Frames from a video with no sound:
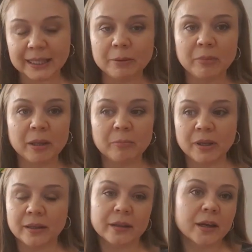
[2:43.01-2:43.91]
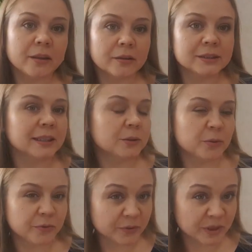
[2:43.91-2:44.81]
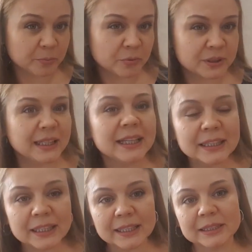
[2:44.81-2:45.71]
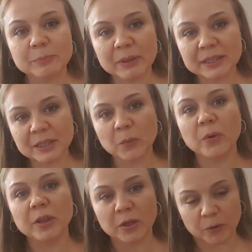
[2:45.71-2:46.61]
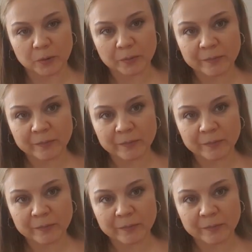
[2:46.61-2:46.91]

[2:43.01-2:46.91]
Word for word: And maybe another 10 to 15% he's spending with you.